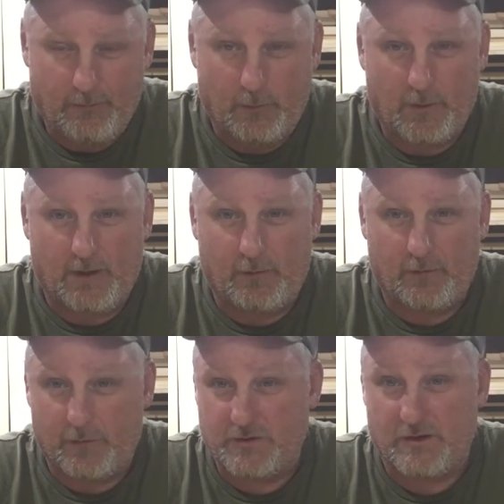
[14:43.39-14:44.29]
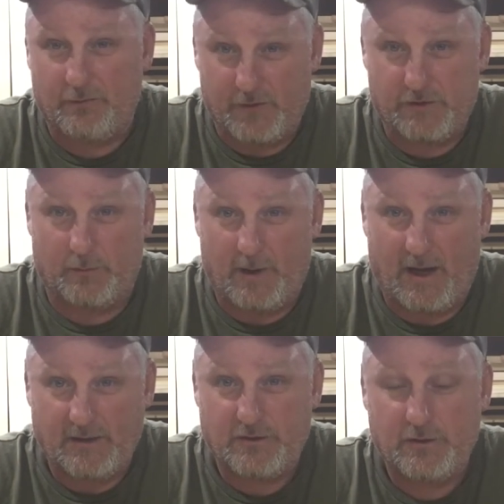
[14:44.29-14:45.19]
where we'll have our first official
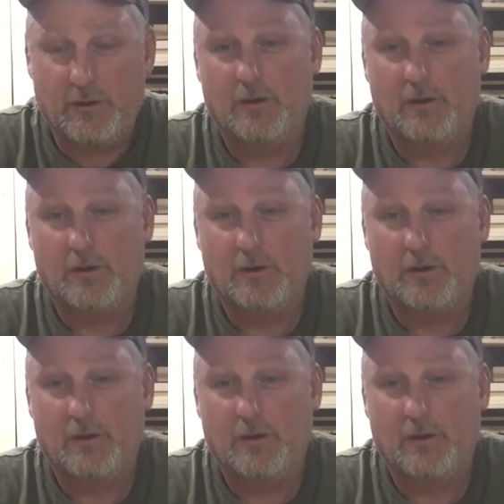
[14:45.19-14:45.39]
match.